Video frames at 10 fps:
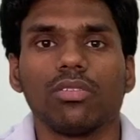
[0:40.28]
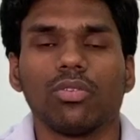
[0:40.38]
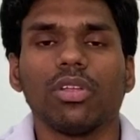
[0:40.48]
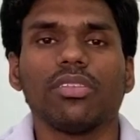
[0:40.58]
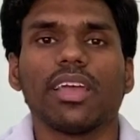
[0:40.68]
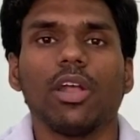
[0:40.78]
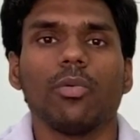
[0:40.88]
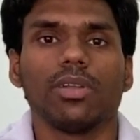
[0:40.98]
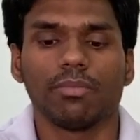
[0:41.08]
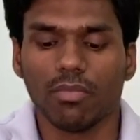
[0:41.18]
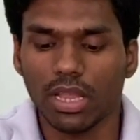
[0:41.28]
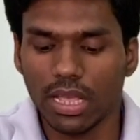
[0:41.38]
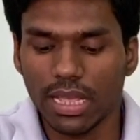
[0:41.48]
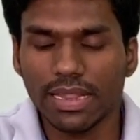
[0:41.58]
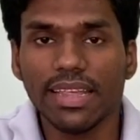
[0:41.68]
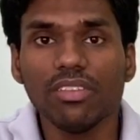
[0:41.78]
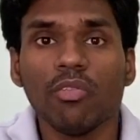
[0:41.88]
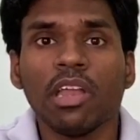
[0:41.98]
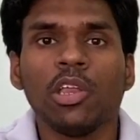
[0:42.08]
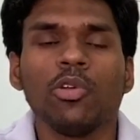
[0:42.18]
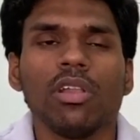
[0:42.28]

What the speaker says: So the second one, in this when you're